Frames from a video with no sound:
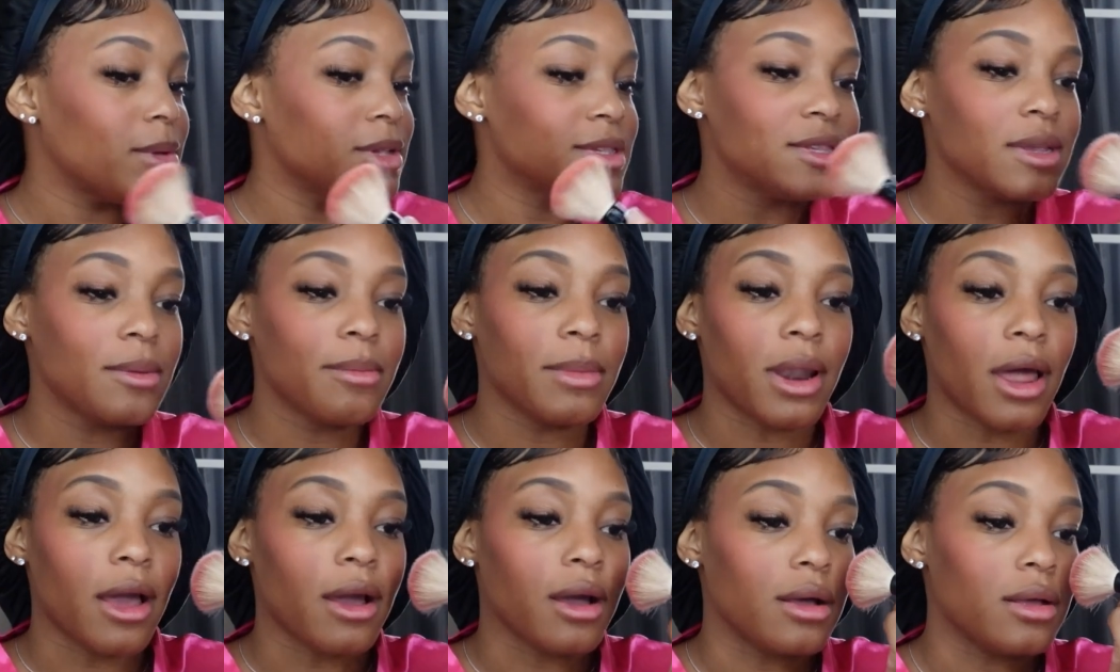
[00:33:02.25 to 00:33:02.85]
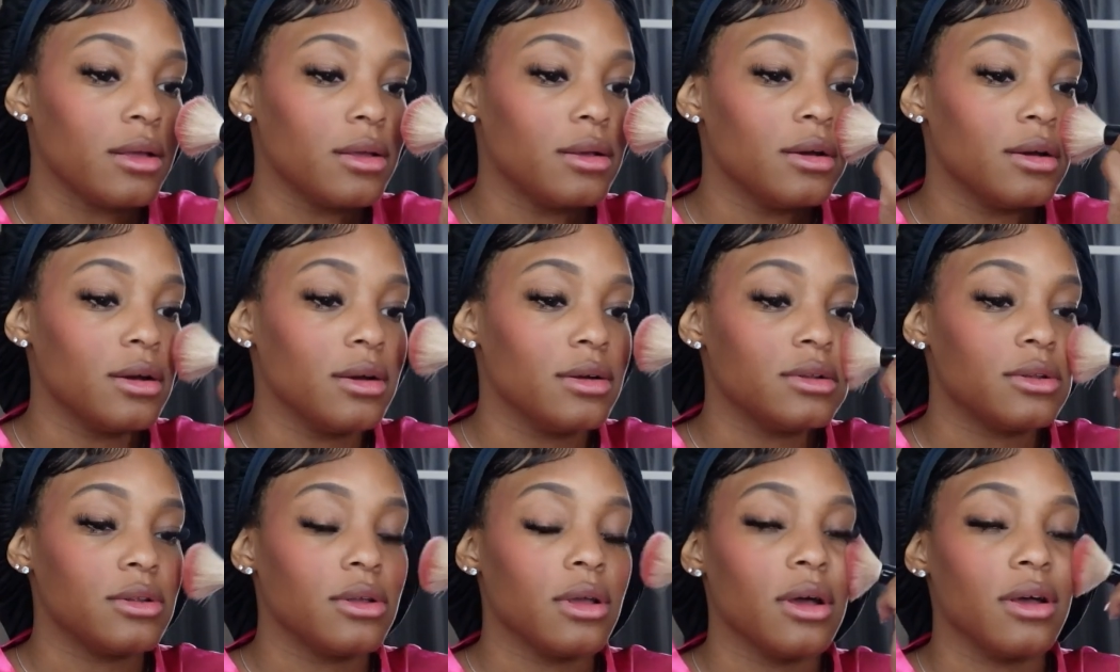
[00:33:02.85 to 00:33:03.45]
be seeming like a
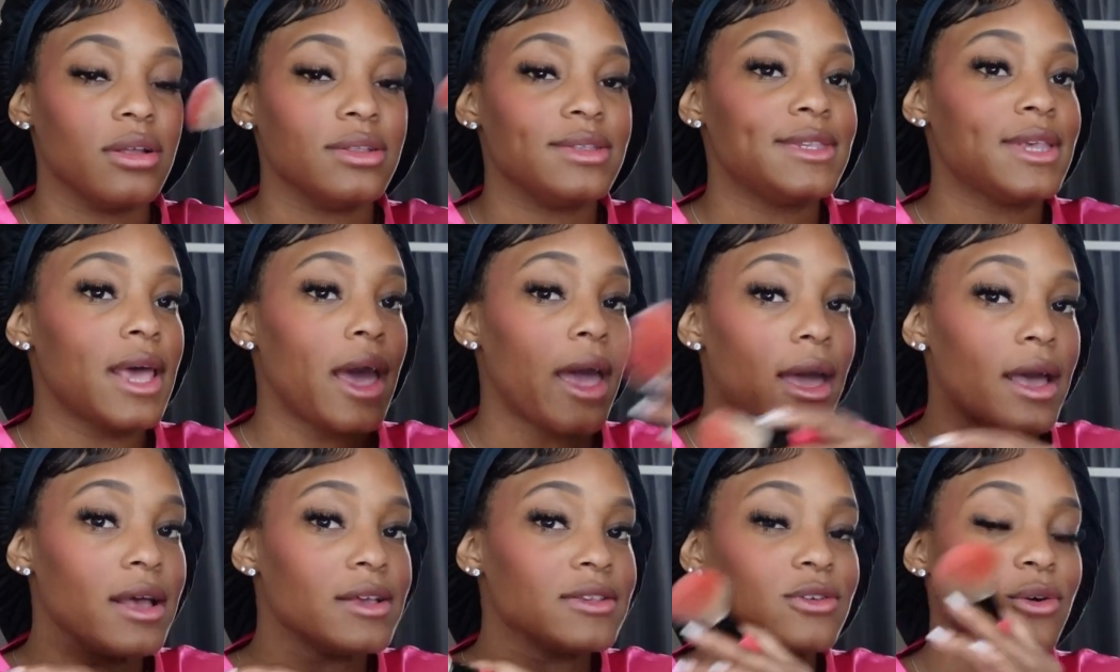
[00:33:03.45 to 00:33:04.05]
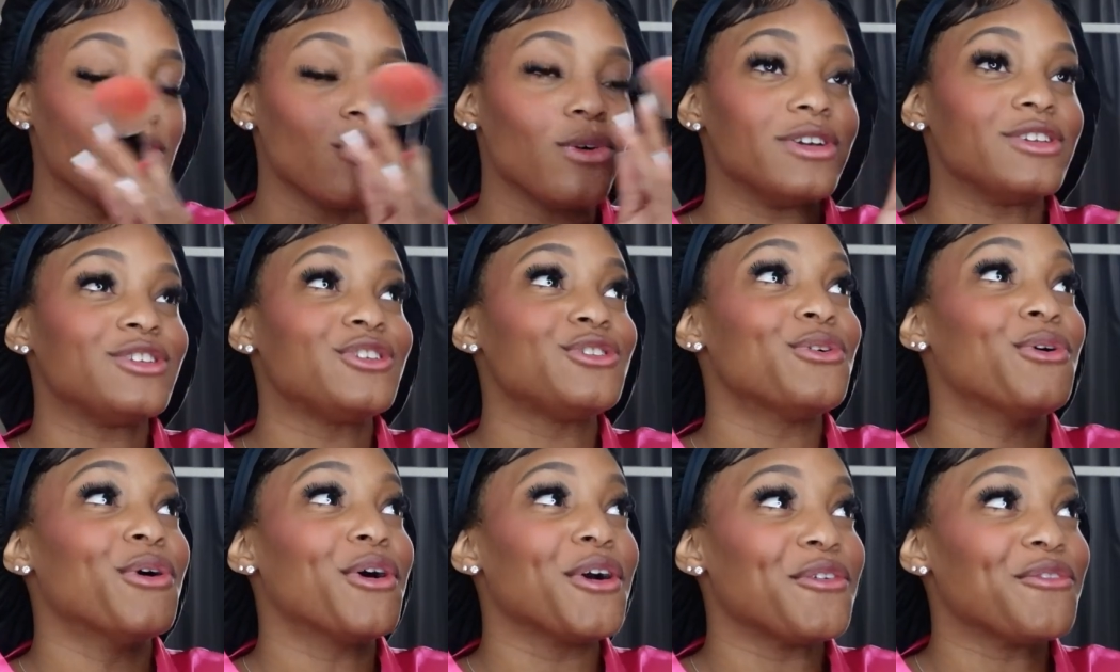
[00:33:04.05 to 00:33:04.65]
a, a task or a
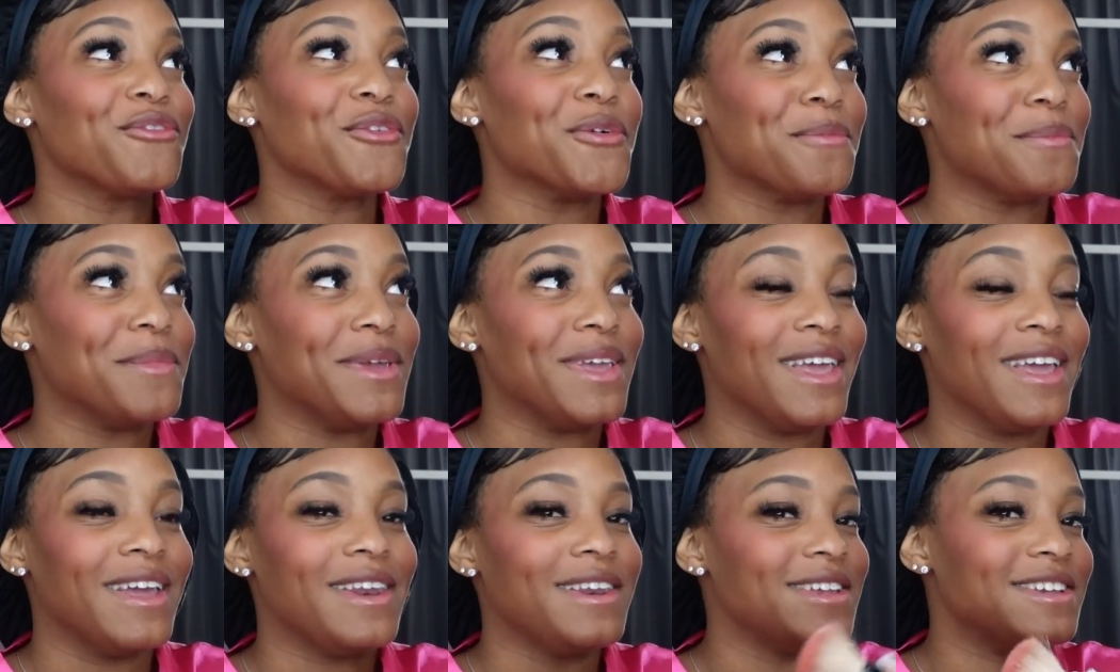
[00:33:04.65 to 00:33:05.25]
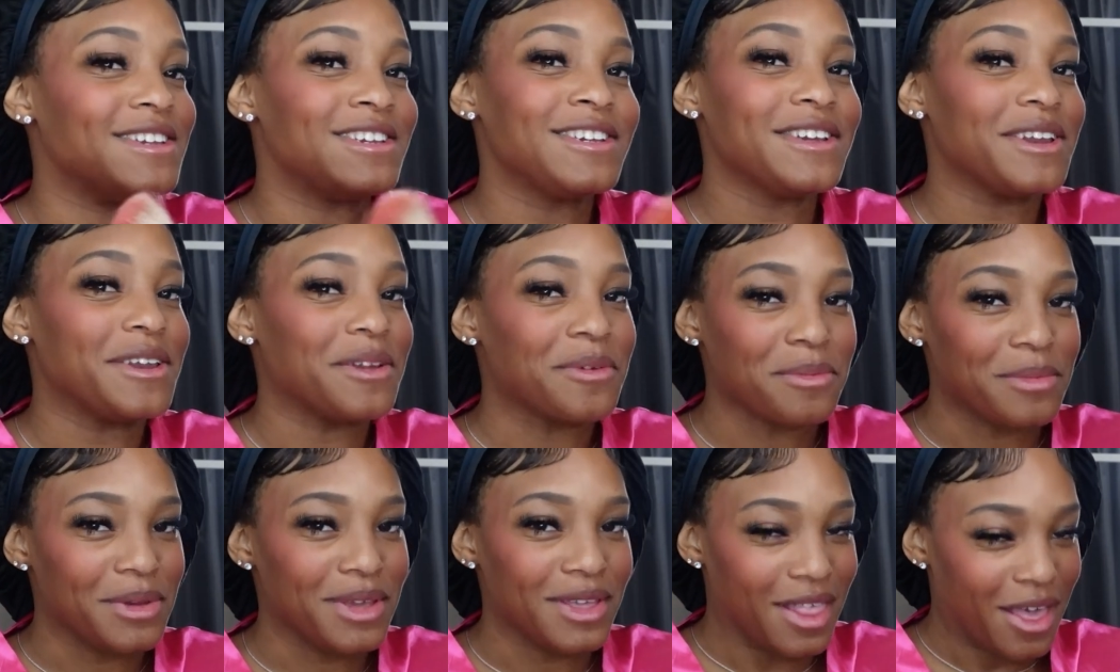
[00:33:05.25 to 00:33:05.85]
chore for me, and it
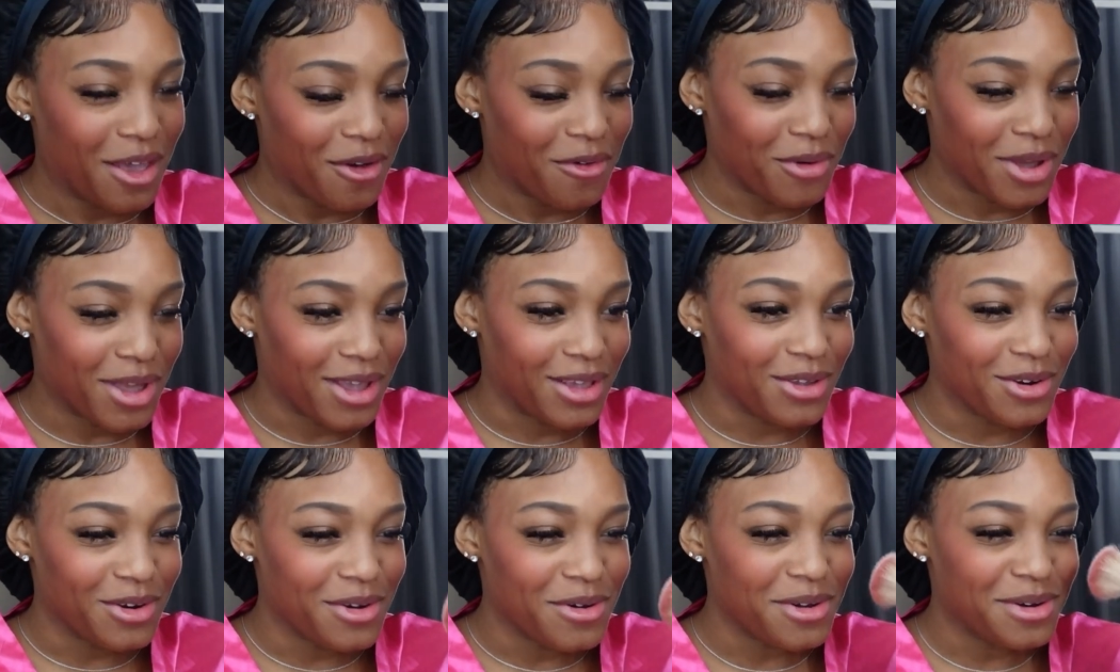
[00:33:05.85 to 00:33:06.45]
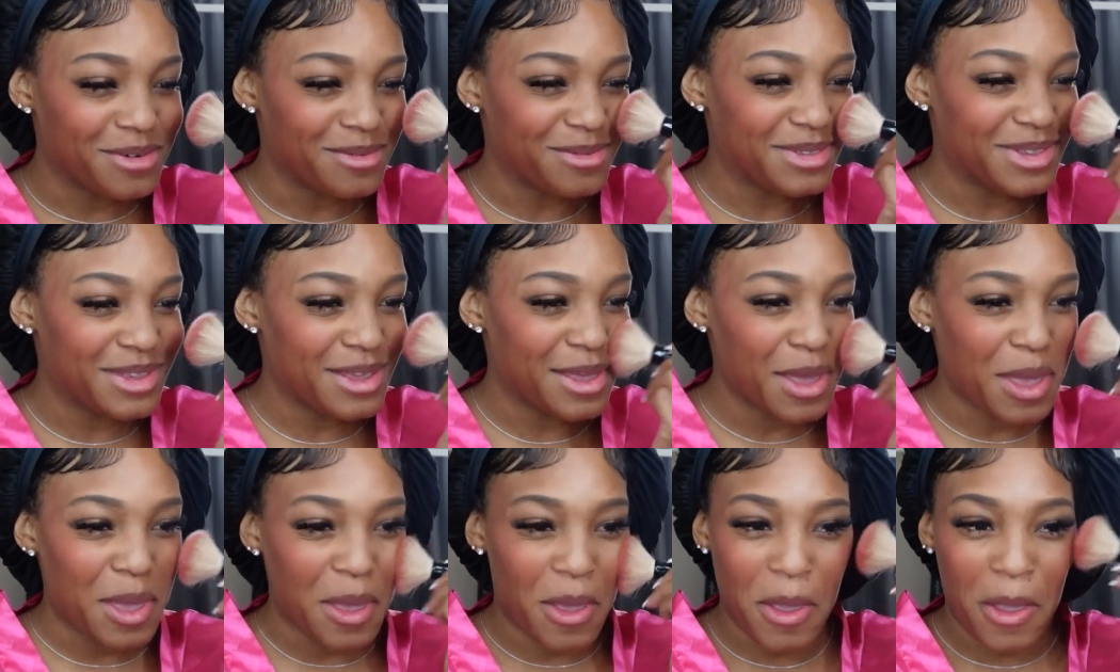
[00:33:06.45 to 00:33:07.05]
shouldn't be that way. You know what I'm
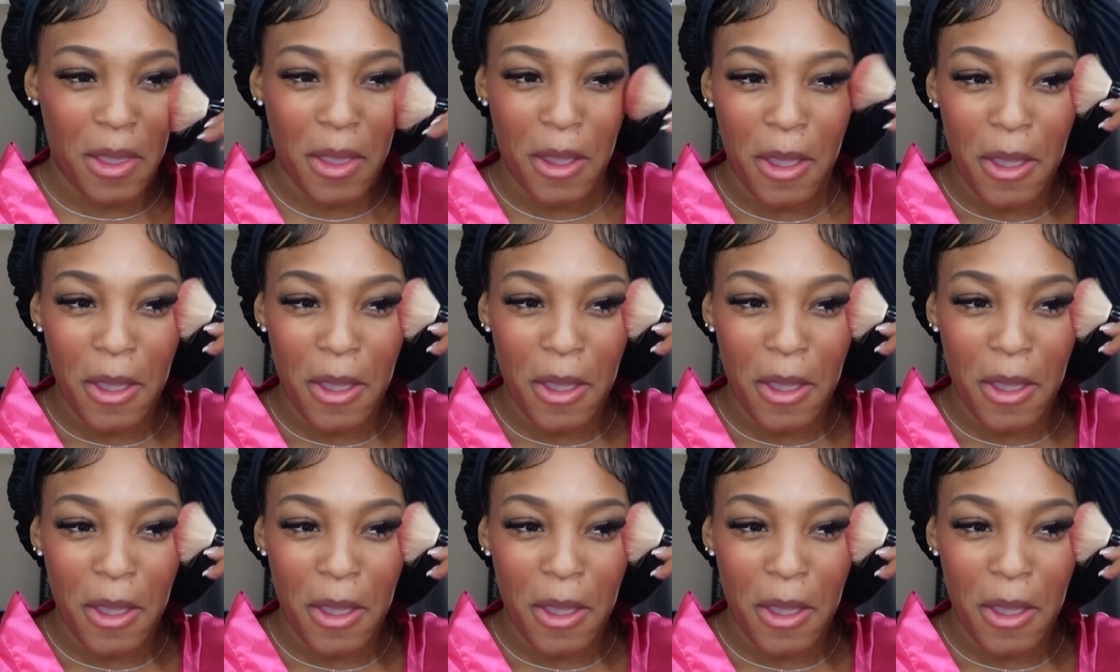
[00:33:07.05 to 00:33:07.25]
saying?